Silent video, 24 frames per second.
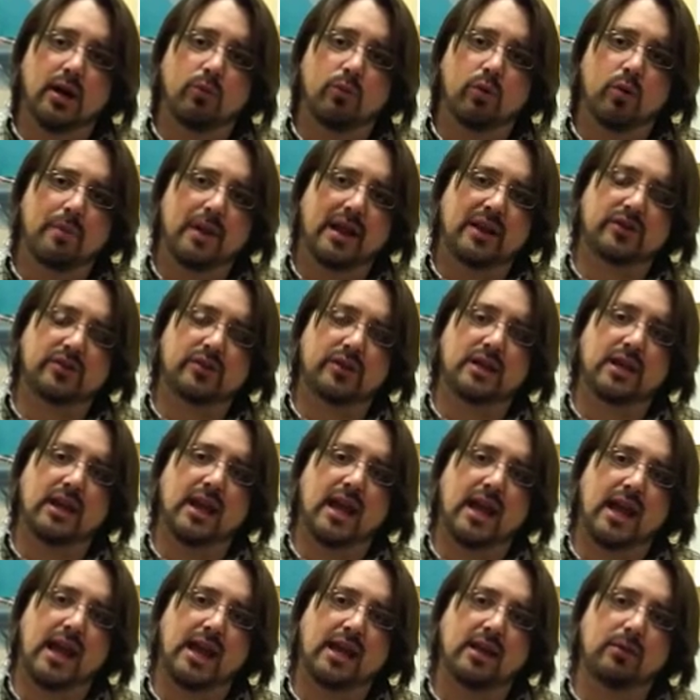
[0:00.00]
We're basically
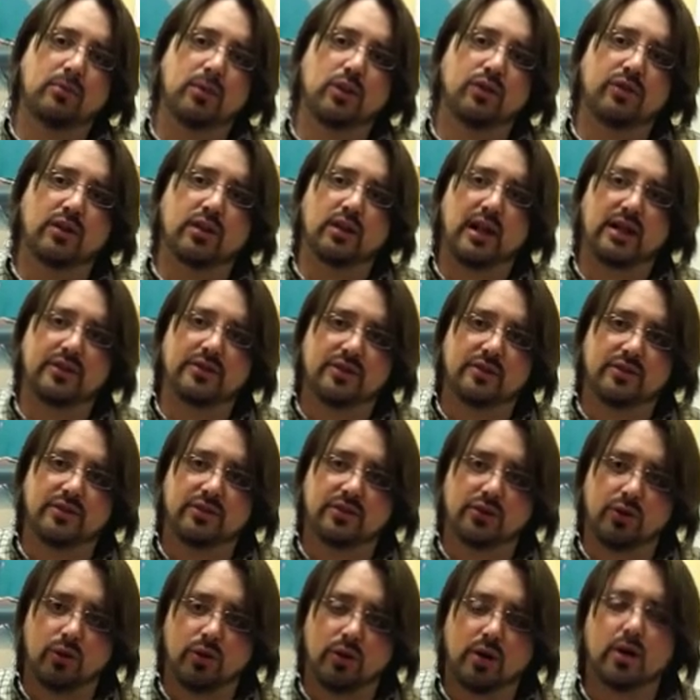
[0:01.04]
a music lesson
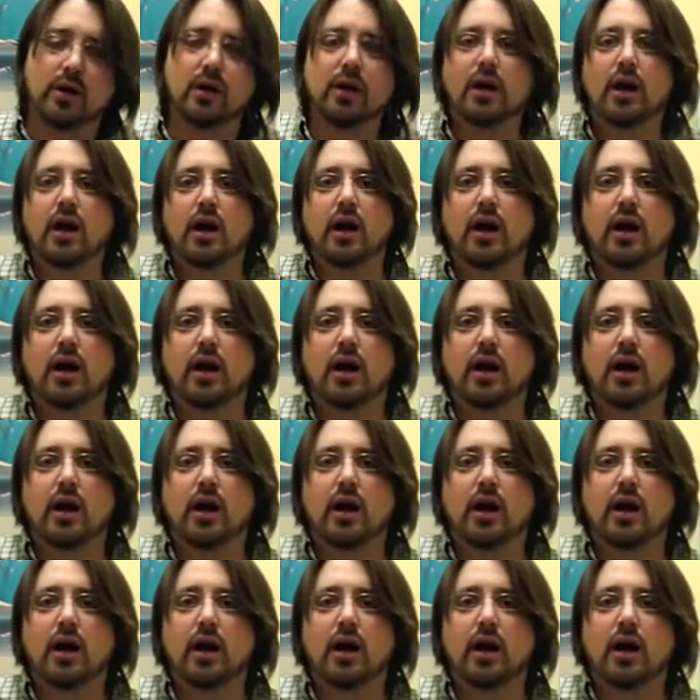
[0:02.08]
store